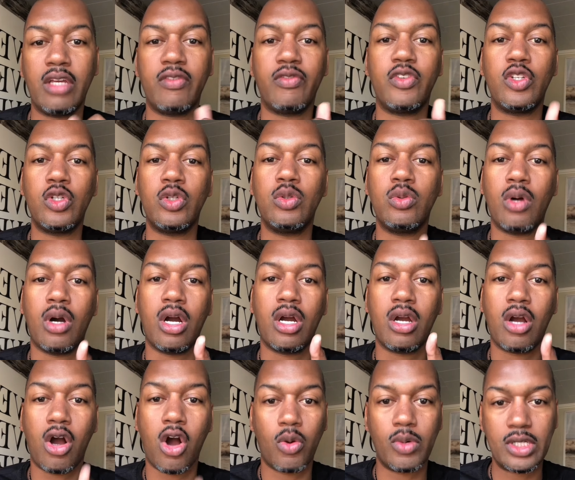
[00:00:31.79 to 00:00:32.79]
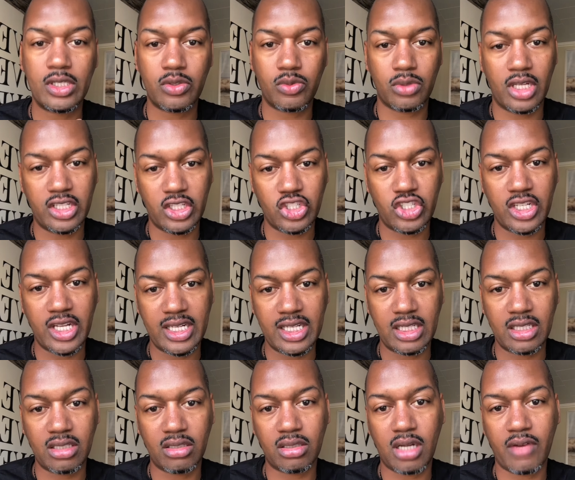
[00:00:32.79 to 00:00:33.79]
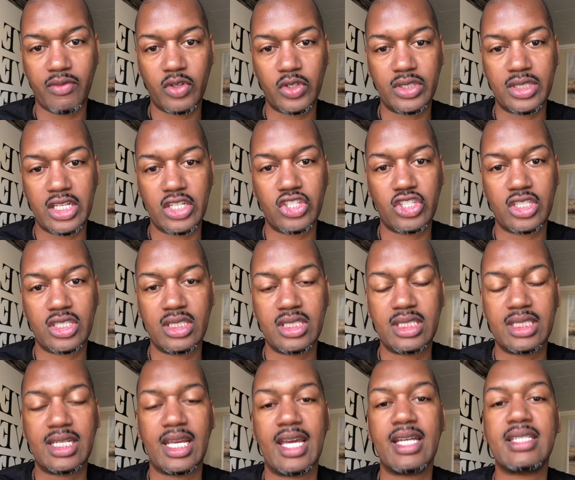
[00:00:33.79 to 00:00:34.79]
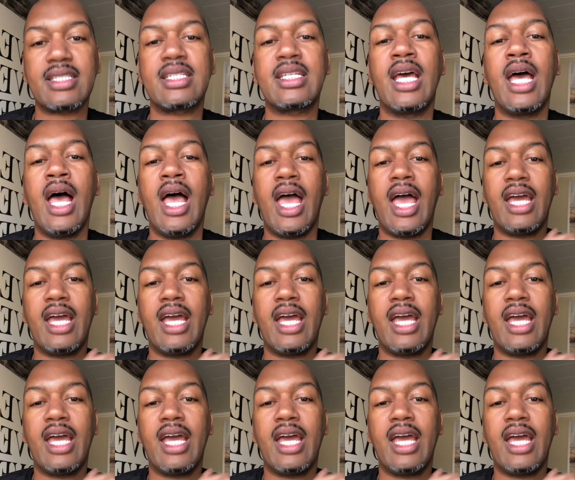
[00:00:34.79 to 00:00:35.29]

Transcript: if you are always initiating conversations, texts,